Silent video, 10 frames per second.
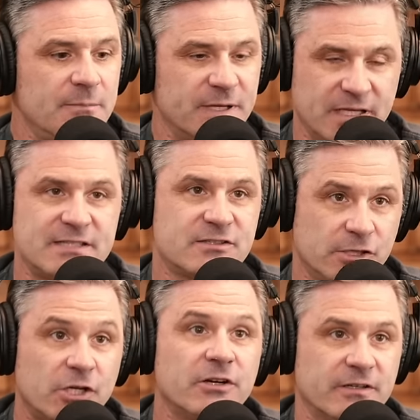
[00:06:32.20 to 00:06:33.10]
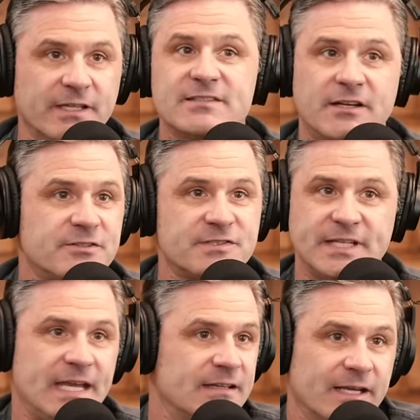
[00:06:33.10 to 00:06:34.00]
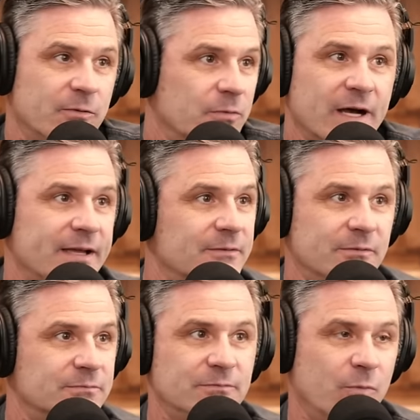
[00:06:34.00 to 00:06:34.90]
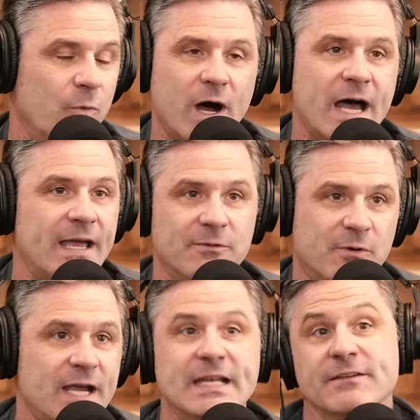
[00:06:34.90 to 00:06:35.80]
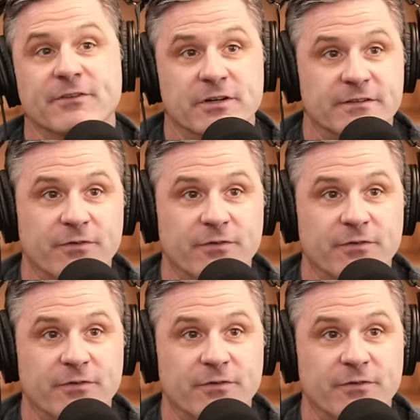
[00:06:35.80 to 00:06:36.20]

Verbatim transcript: But let's learn, let's understand like why why why an inverted